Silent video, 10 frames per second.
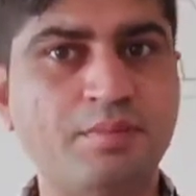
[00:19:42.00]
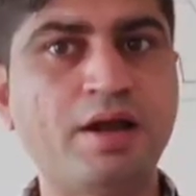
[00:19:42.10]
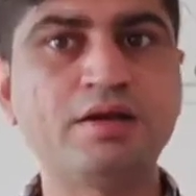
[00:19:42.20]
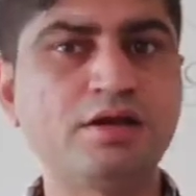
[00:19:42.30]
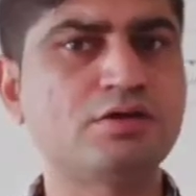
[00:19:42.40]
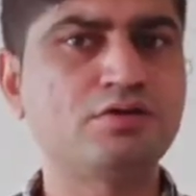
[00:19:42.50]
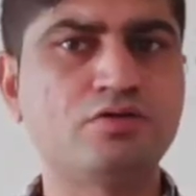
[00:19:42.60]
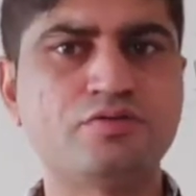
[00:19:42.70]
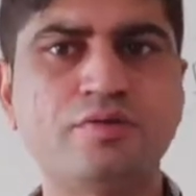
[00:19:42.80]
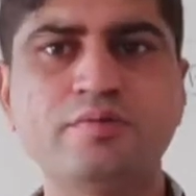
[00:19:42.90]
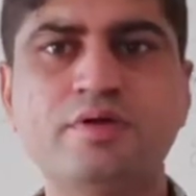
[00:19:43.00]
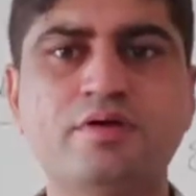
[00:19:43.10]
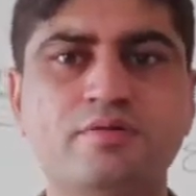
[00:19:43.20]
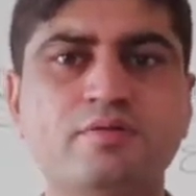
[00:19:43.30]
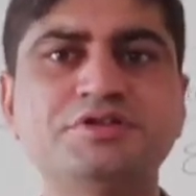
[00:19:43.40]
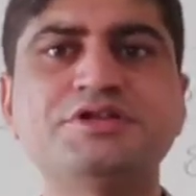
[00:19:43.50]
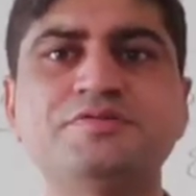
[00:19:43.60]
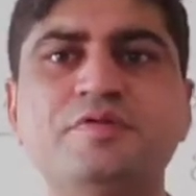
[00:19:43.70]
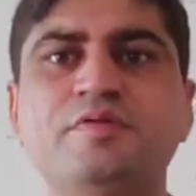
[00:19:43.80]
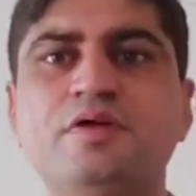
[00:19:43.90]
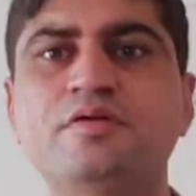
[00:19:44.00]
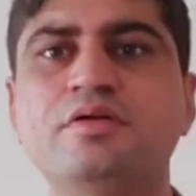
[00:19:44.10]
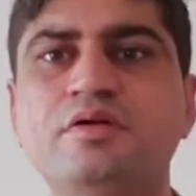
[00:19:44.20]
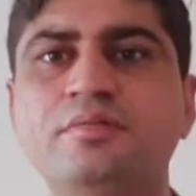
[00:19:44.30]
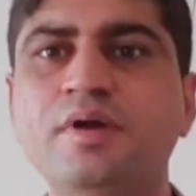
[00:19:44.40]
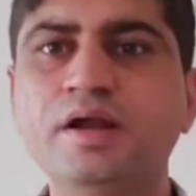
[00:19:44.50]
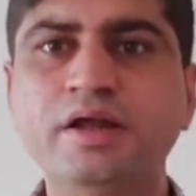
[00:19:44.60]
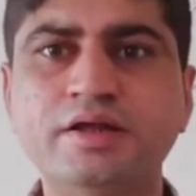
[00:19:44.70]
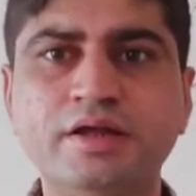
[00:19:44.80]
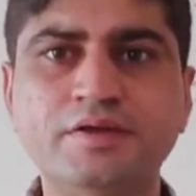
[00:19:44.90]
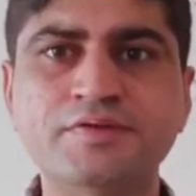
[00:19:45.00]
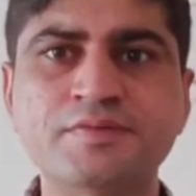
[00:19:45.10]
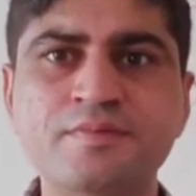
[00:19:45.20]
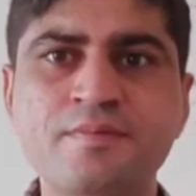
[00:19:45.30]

Branded clothes we wear, watches we wear, branded things.